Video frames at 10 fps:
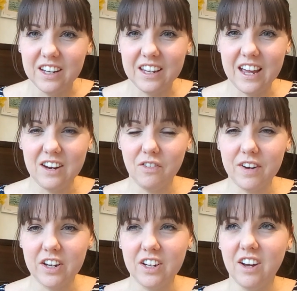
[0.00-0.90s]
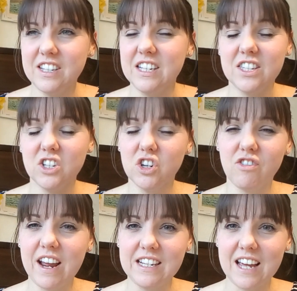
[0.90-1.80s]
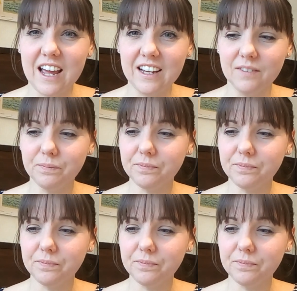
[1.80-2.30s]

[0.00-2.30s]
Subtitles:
not very good lighting. It's such a grey day.